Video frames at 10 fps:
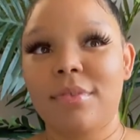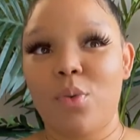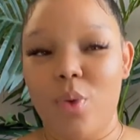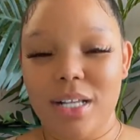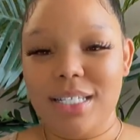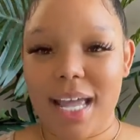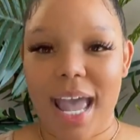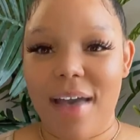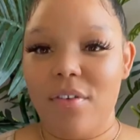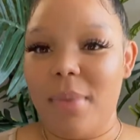once they
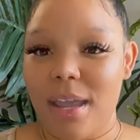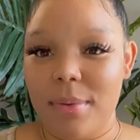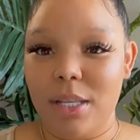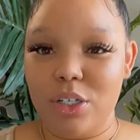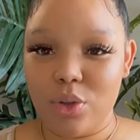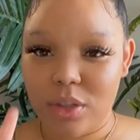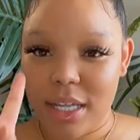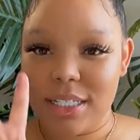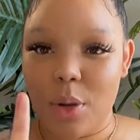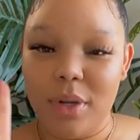have a baby, the 2
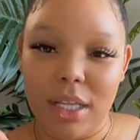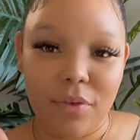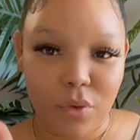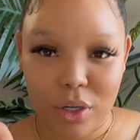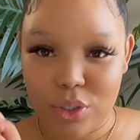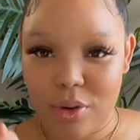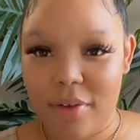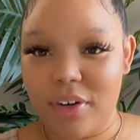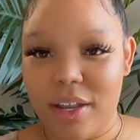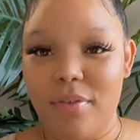things that we look forward to
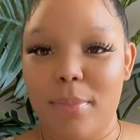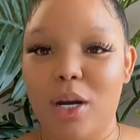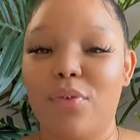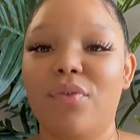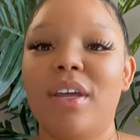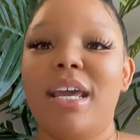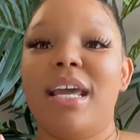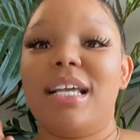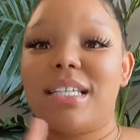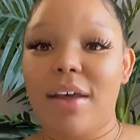after giving birth
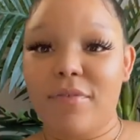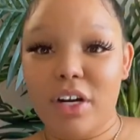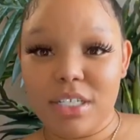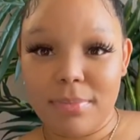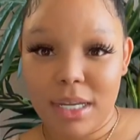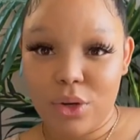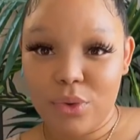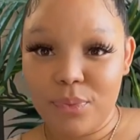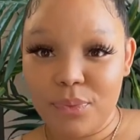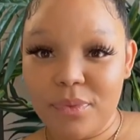is that first
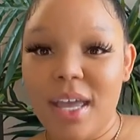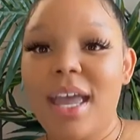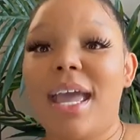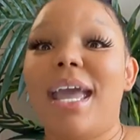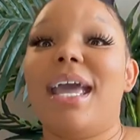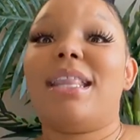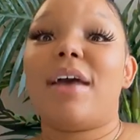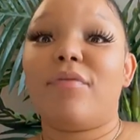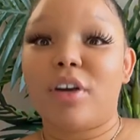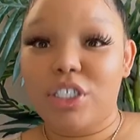meal and
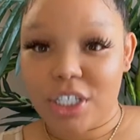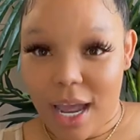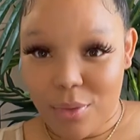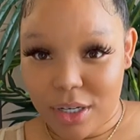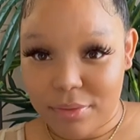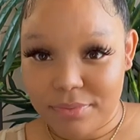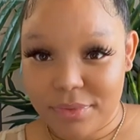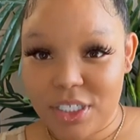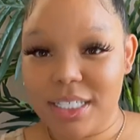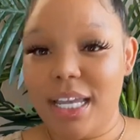that first shower.
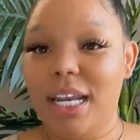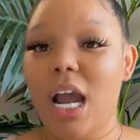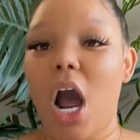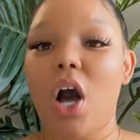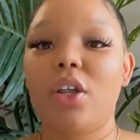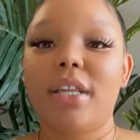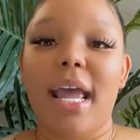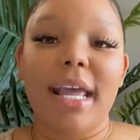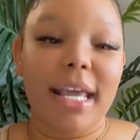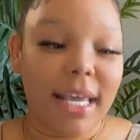Just getting all of
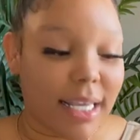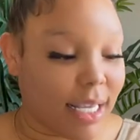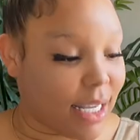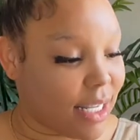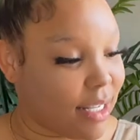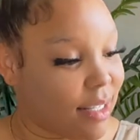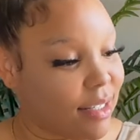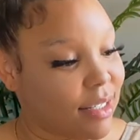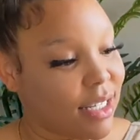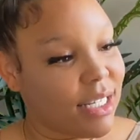that icky,
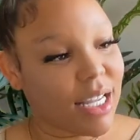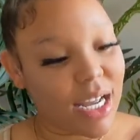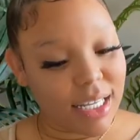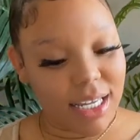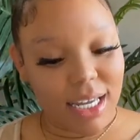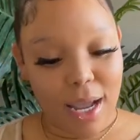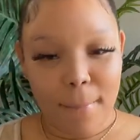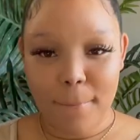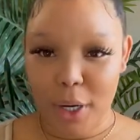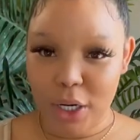yucky
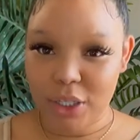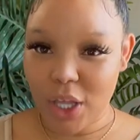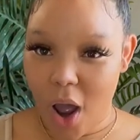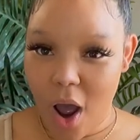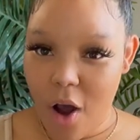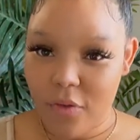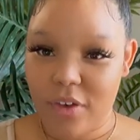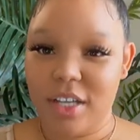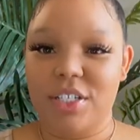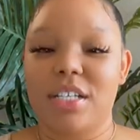birth off
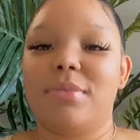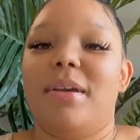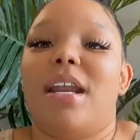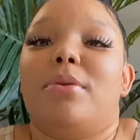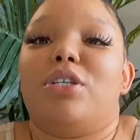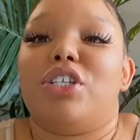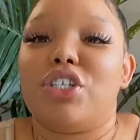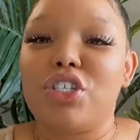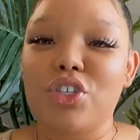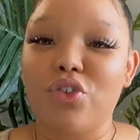and just being to
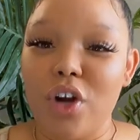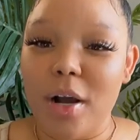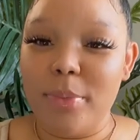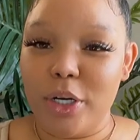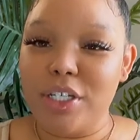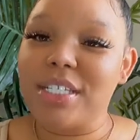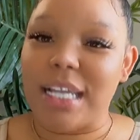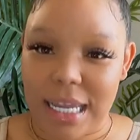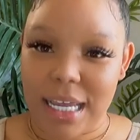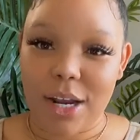just scrub your
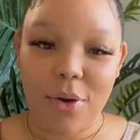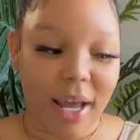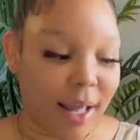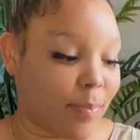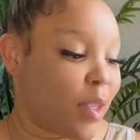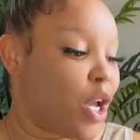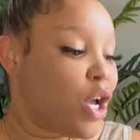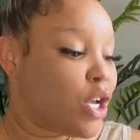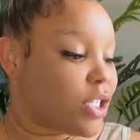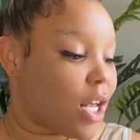skin, okay?
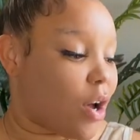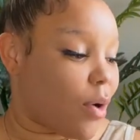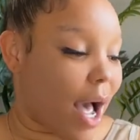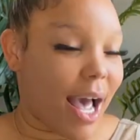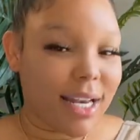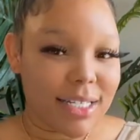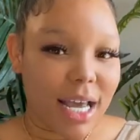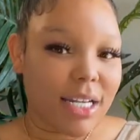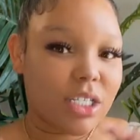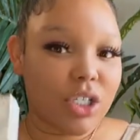So I
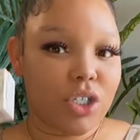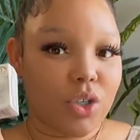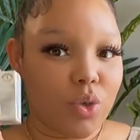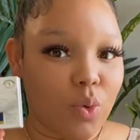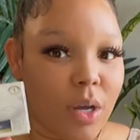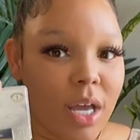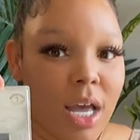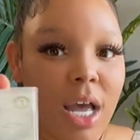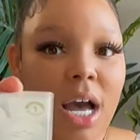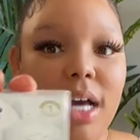decided to do
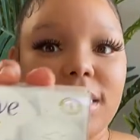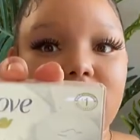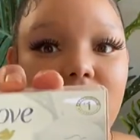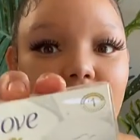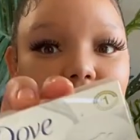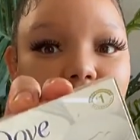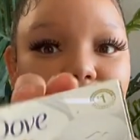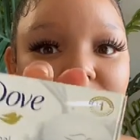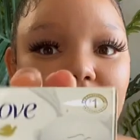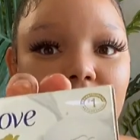a Dove
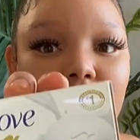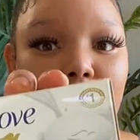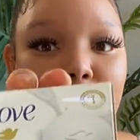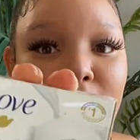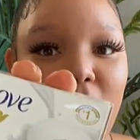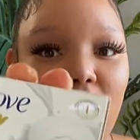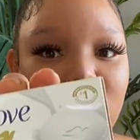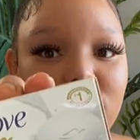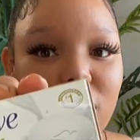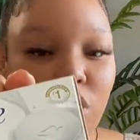bar
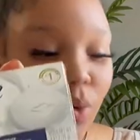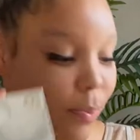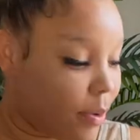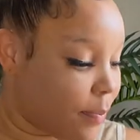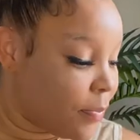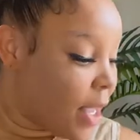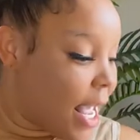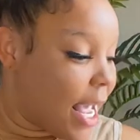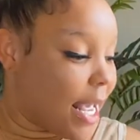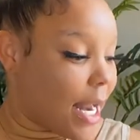soap.
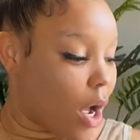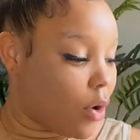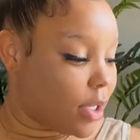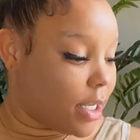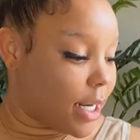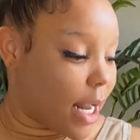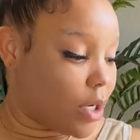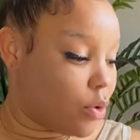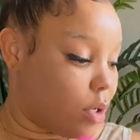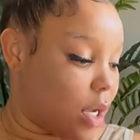And not only did I
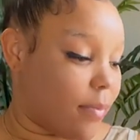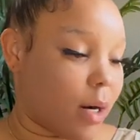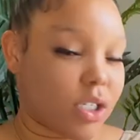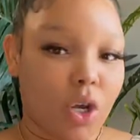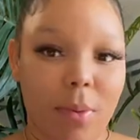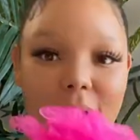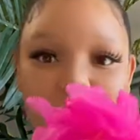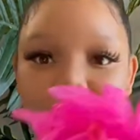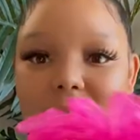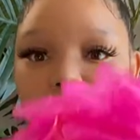do Dove bar soap, I
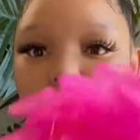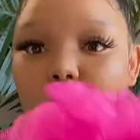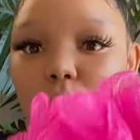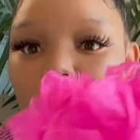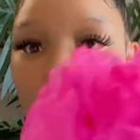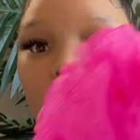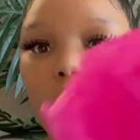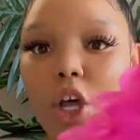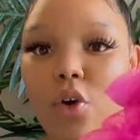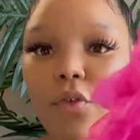got a little
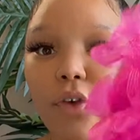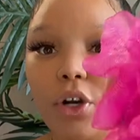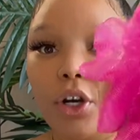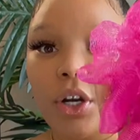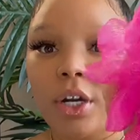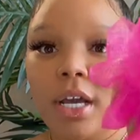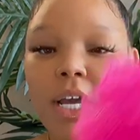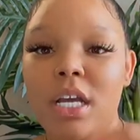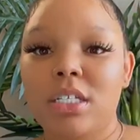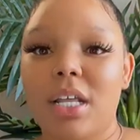loafer
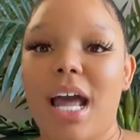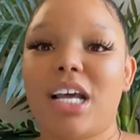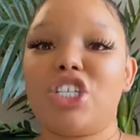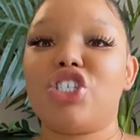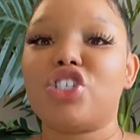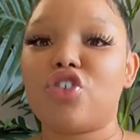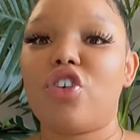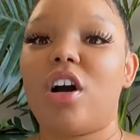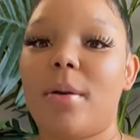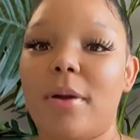so that I could
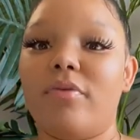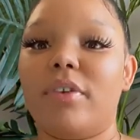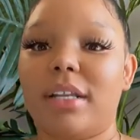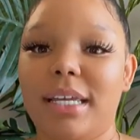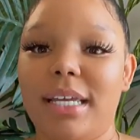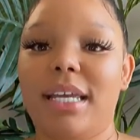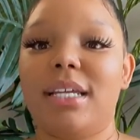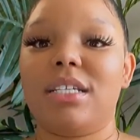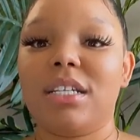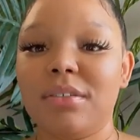scrub and really
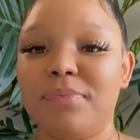get